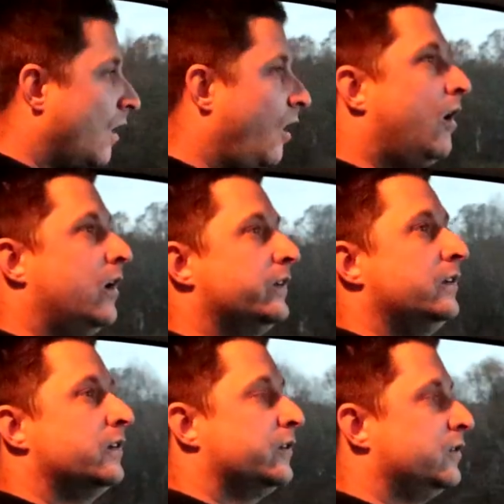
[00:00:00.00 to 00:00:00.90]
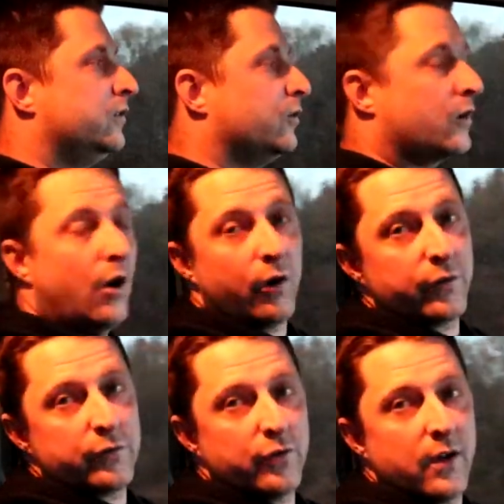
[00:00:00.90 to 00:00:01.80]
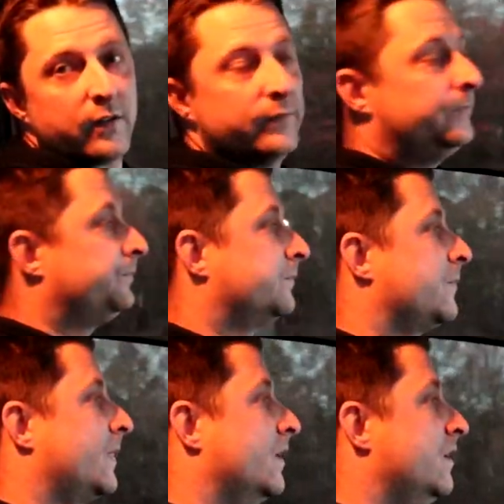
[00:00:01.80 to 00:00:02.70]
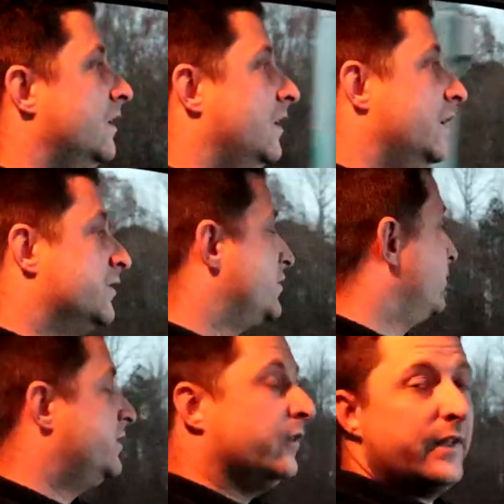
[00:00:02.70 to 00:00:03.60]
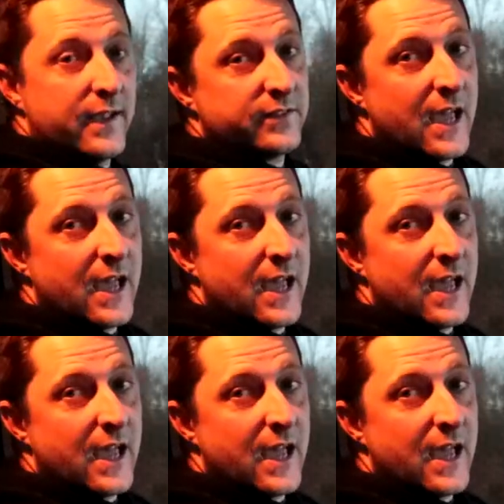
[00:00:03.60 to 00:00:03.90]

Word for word: on your car or your truck. So until the next